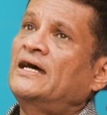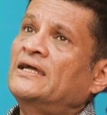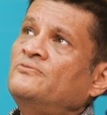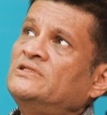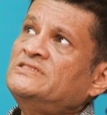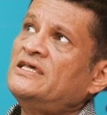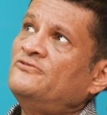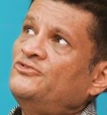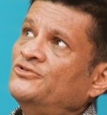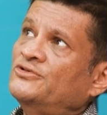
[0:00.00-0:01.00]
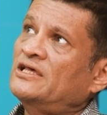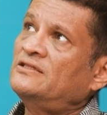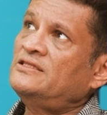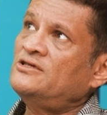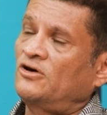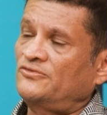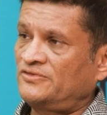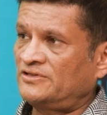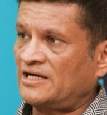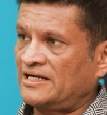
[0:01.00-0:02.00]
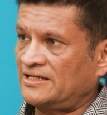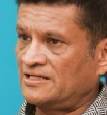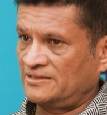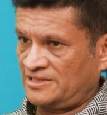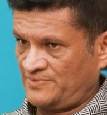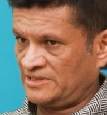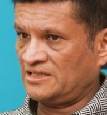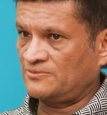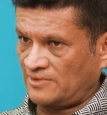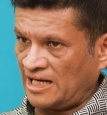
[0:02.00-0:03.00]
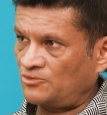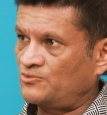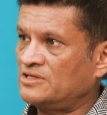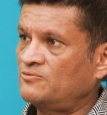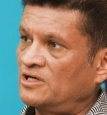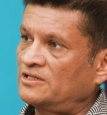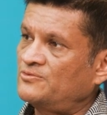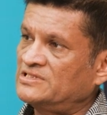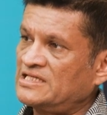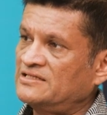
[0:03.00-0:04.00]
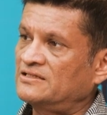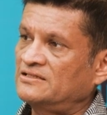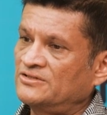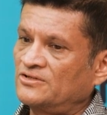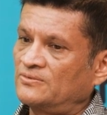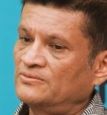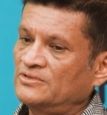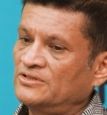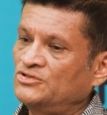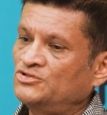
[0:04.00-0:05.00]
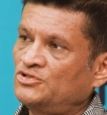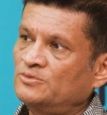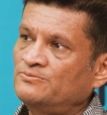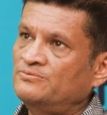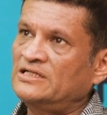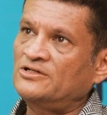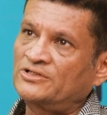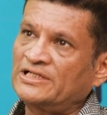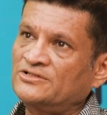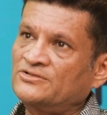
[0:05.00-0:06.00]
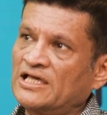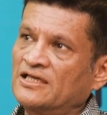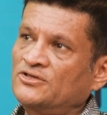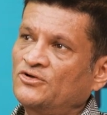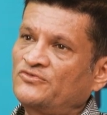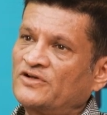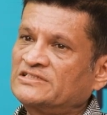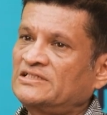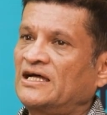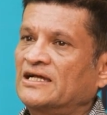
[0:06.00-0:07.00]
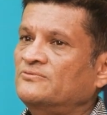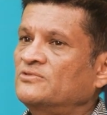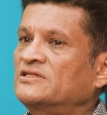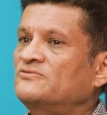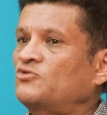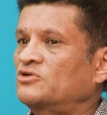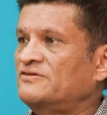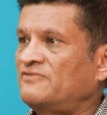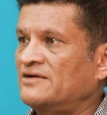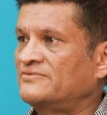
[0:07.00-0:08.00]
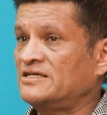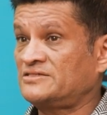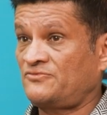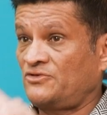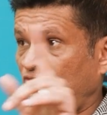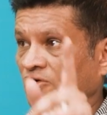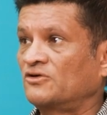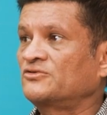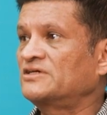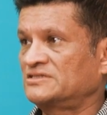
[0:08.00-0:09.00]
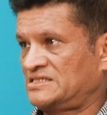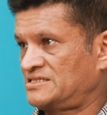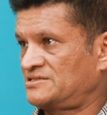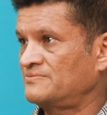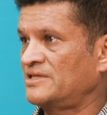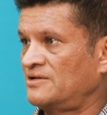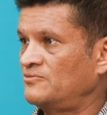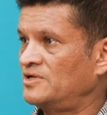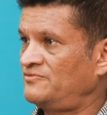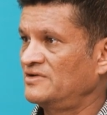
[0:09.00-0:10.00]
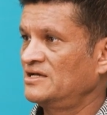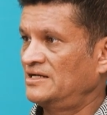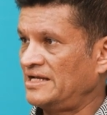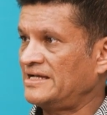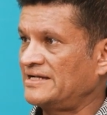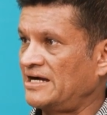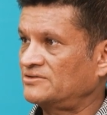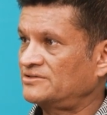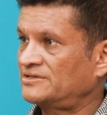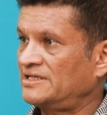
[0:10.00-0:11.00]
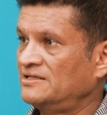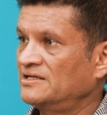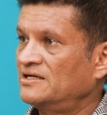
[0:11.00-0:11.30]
I will say, if you get the offer right, and typically how we work, we say that, you know, you should be looking to get your first client within 45 days if you follow the system that we've laid out. Okay.